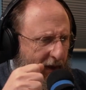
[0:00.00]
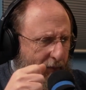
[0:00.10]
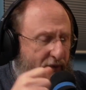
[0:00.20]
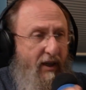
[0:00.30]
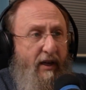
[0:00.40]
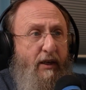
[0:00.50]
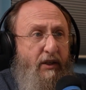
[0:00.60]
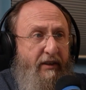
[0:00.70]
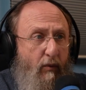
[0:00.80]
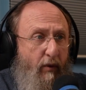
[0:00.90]
plunge,
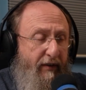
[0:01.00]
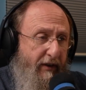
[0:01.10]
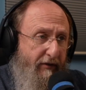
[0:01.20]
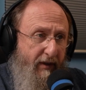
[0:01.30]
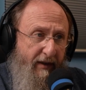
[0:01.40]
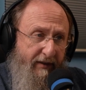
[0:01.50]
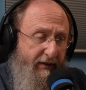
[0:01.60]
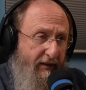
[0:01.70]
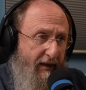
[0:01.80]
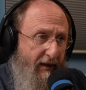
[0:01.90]
as it were, the Israelites
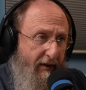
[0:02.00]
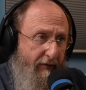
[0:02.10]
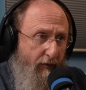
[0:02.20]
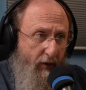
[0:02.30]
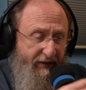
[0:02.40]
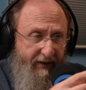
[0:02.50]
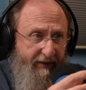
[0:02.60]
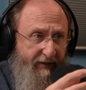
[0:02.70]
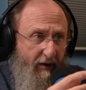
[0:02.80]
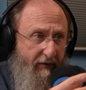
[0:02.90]
into like a
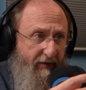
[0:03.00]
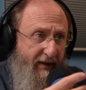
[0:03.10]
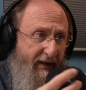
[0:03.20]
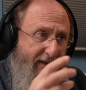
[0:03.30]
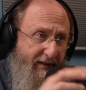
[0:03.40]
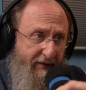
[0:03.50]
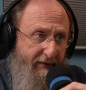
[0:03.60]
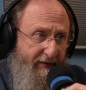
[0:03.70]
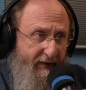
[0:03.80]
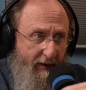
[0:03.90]
vortex of
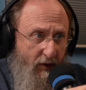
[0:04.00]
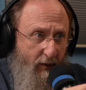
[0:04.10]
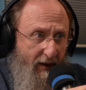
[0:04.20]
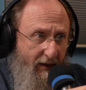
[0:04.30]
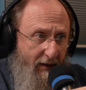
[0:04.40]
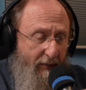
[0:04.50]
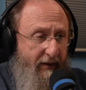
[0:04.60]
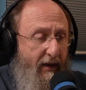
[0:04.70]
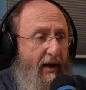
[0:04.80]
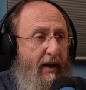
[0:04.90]
negative sexuality.
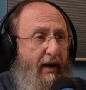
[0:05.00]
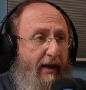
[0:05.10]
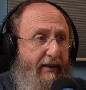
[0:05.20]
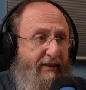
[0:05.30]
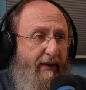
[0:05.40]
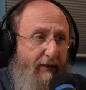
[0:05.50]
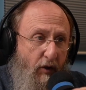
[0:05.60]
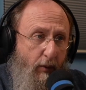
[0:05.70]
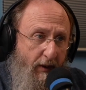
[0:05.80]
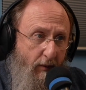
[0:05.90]
But instead, the
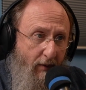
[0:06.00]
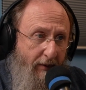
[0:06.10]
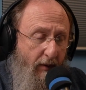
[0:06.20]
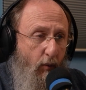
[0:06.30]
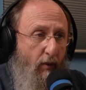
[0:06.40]
Jewish women